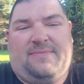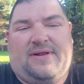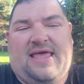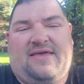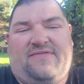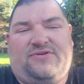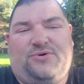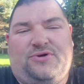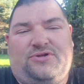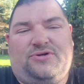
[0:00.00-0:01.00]
but I have
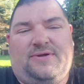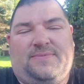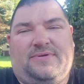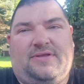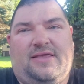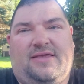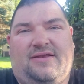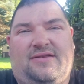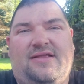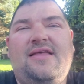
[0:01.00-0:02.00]
short trips,
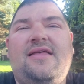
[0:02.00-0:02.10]
and